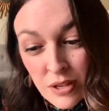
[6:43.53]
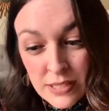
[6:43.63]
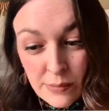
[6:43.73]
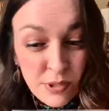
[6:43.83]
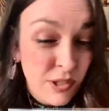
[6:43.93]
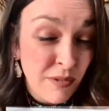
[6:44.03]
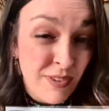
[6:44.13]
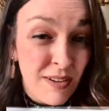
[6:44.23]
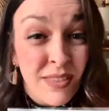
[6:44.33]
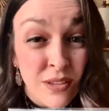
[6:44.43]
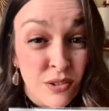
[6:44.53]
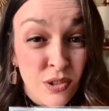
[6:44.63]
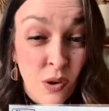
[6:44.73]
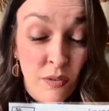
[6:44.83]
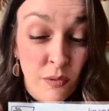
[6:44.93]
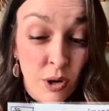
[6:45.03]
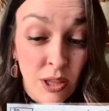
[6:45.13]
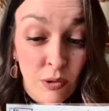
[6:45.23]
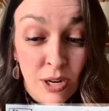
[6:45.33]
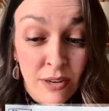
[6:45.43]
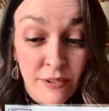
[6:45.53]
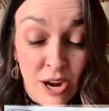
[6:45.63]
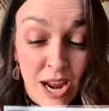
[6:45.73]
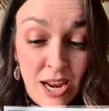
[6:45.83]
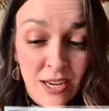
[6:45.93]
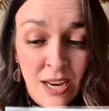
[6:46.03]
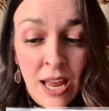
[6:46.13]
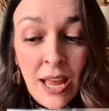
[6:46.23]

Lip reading: substitute 5,243 in for n,